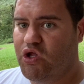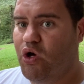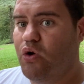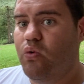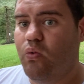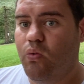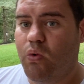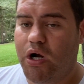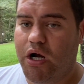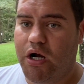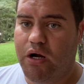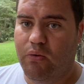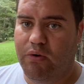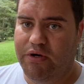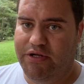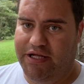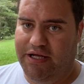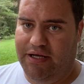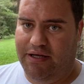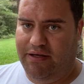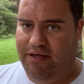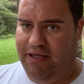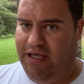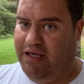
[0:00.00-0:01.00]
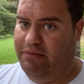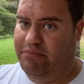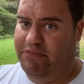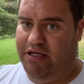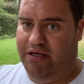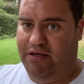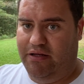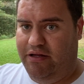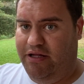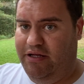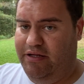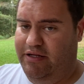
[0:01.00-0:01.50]
where when they came,
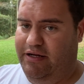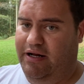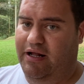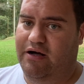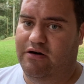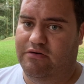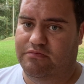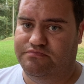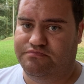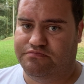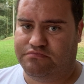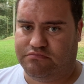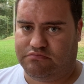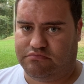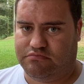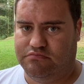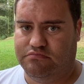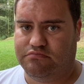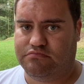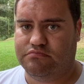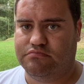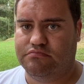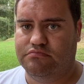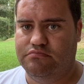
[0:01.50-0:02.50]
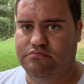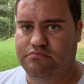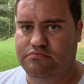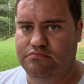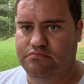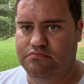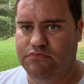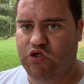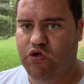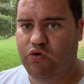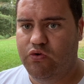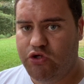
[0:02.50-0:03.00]
they cleaned it out.
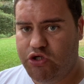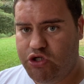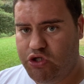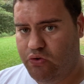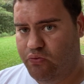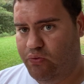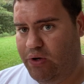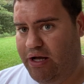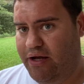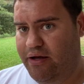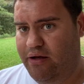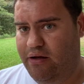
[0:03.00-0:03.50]
So